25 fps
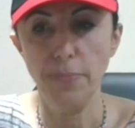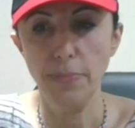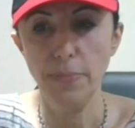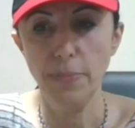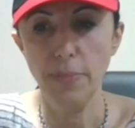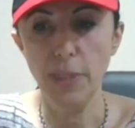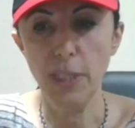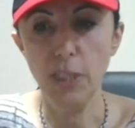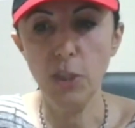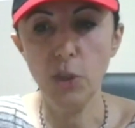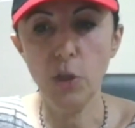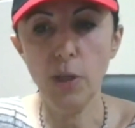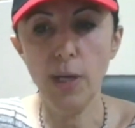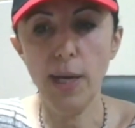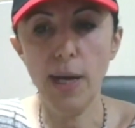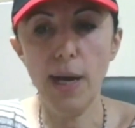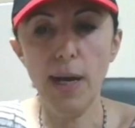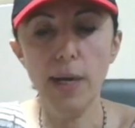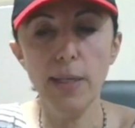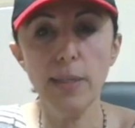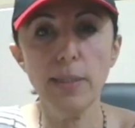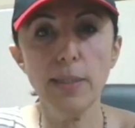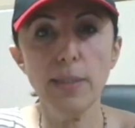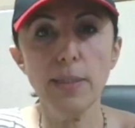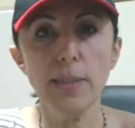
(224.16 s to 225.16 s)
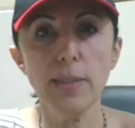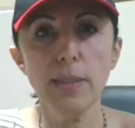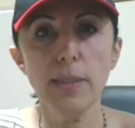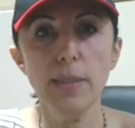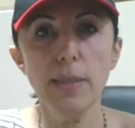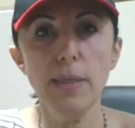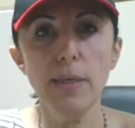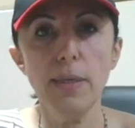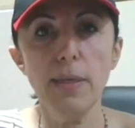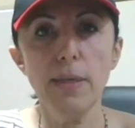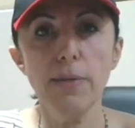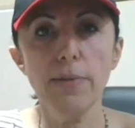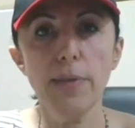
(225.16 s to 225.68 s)
Did you guys
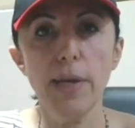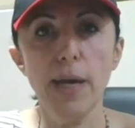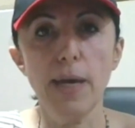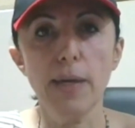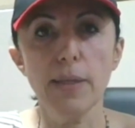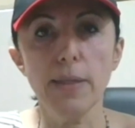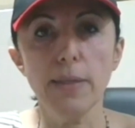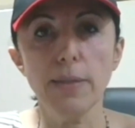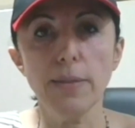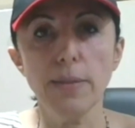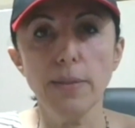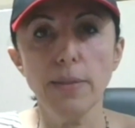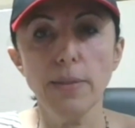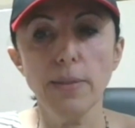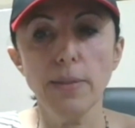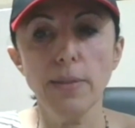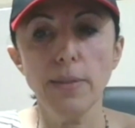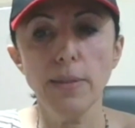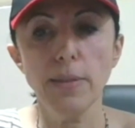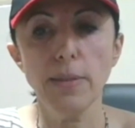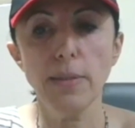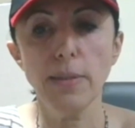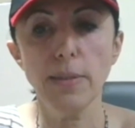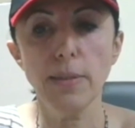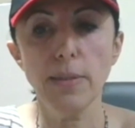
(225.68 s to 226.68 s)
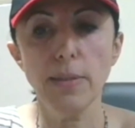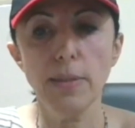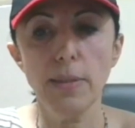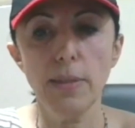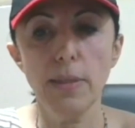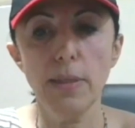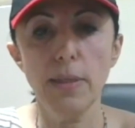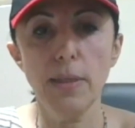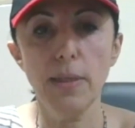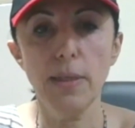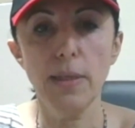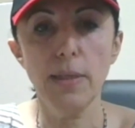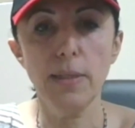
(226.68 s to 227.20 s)
hear that
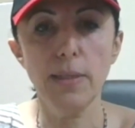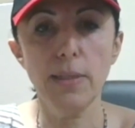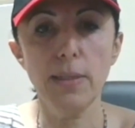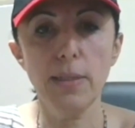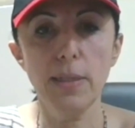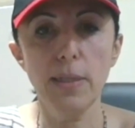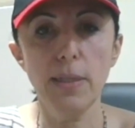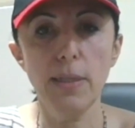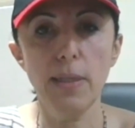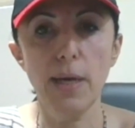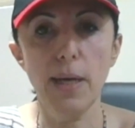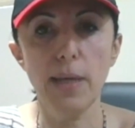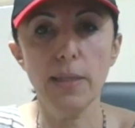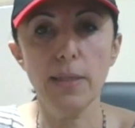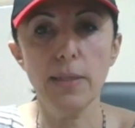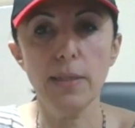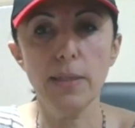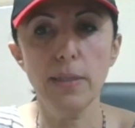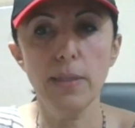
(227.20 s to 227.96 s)
and see that?